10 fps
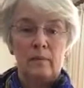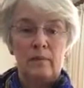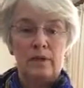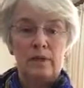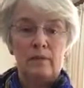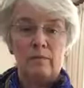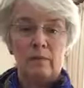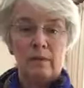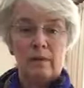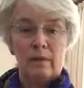which
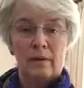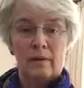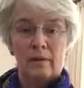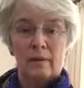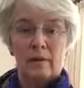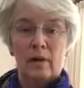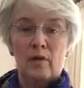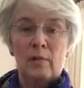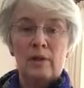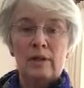
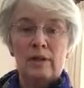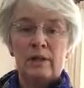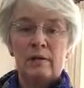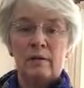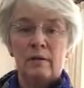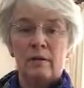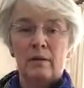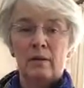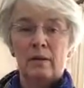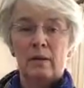opens
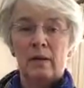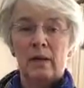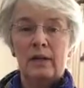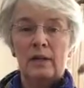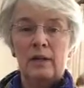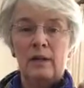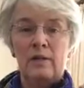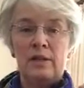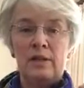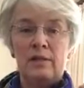and
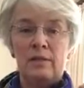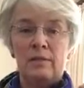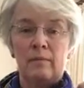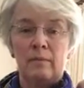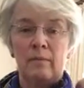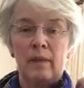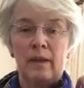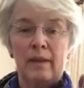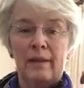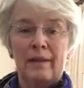closes.
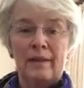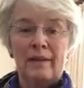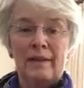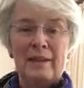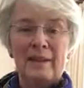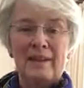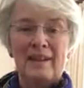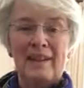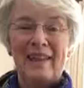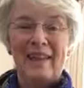
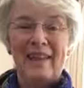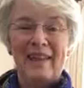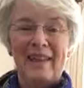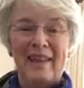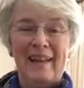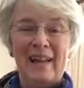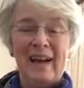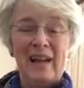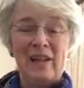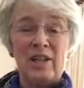Now,
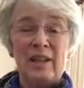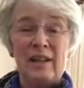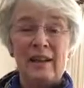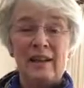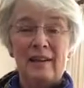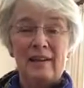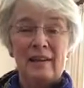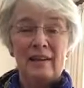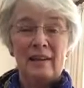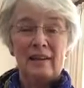actually,
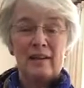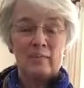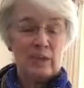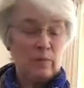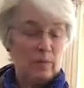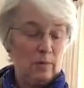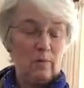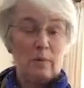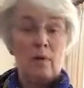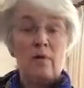people
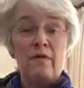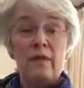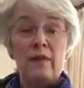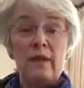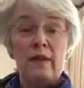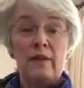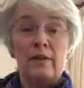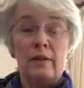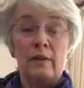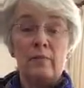often think
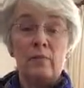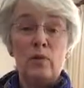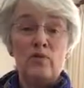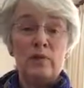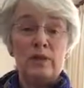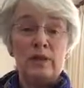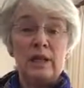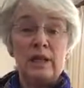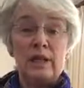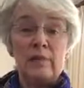that the movement
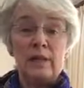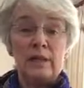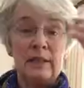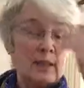takes place